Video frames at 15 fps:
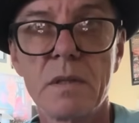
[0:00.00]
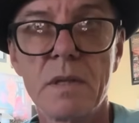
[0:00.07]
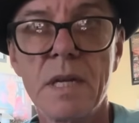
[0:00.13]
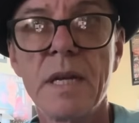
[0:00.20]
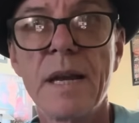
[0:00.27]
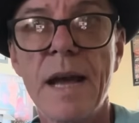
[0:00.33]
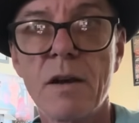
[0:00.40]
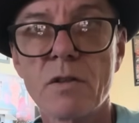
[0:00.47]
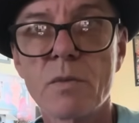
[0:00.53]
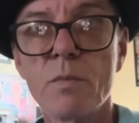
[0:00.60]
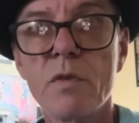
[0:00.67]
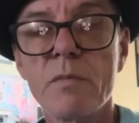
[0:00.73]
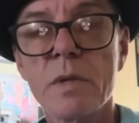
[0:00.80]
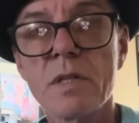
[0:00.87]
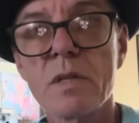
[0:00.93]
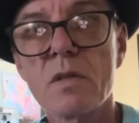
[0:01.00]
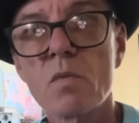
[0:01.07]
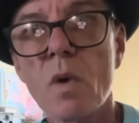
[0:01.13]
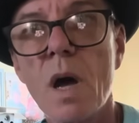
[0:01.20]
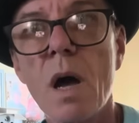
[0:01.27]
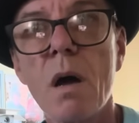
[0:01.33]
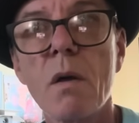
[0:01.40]
in-house movements as
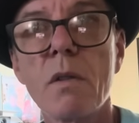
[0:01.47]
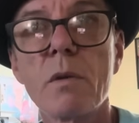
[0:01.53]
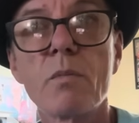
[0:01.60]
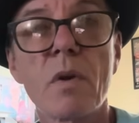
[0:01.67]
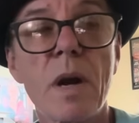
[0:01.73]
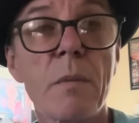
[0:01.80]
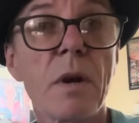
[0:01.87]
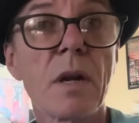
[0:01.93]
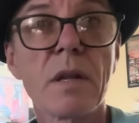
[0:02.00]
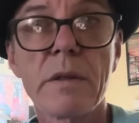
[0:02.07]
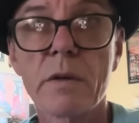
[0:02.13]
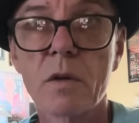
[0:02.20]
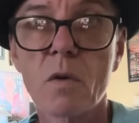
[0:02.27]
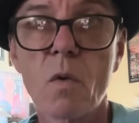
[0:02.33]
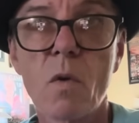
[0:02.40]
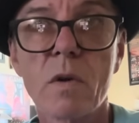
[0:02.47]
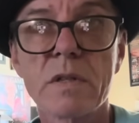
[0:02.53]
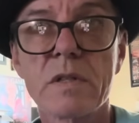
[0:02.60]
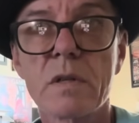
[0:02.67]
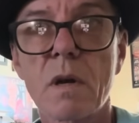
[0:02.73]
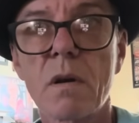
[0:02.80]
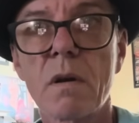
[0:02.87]
well. Their
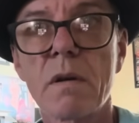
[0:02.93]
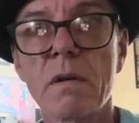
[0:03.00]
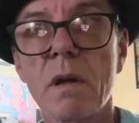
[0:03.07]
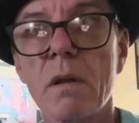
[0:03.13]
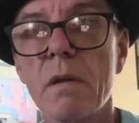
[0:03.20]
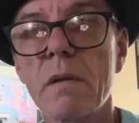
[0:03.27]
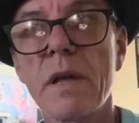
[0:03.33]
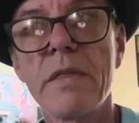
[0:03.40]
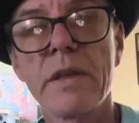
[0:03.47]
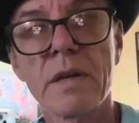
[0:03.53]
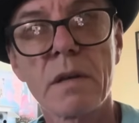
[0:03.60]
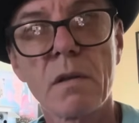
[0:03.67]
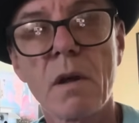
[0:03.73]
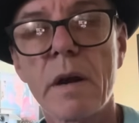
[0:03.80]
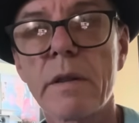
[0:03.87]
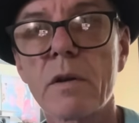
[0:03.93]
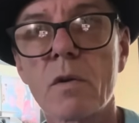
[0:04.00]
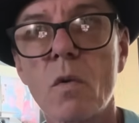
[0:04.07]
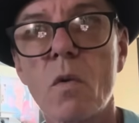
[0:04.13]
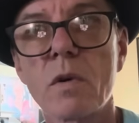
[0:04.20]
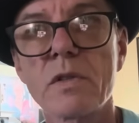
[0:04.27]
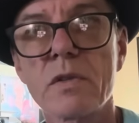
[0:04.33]
quartz are, I think a lot of their
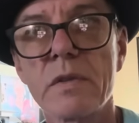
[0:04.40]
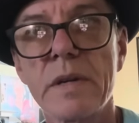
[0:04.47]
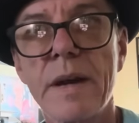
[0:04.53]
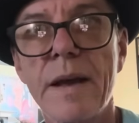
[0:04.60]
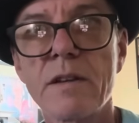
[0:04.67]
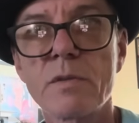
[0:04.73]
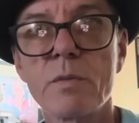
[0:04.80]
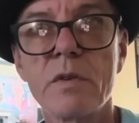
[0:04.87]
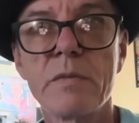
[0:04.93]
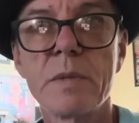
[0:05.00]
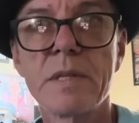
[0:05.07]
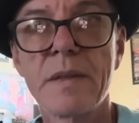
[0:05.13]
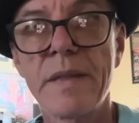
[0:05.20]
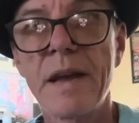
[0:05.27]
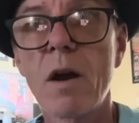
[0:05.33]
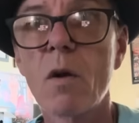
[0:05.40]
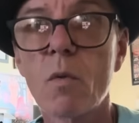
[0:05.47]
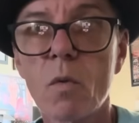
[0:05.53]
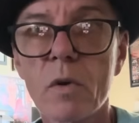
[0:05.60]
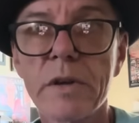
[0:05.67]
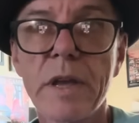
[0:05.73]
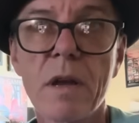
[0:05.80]
quartz are in-house movements, and they are
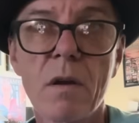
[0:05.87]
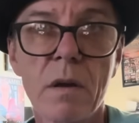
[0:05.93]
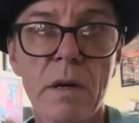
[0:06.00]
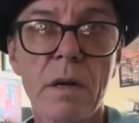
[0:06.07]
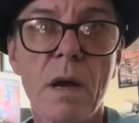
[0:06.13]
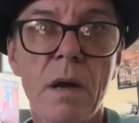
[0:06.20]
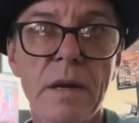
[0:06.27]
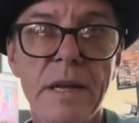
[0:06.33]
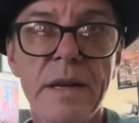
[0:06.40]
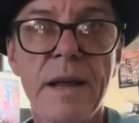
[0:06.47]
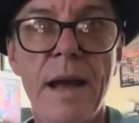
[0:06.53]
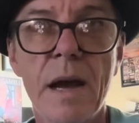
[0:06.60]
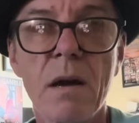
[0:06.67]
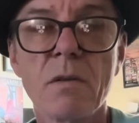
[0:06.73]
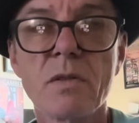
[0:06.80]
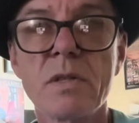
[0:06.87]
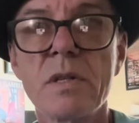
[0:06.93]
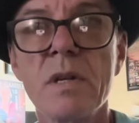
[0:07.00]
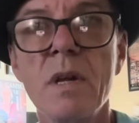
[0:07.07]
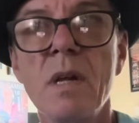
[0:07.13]
working on in-house.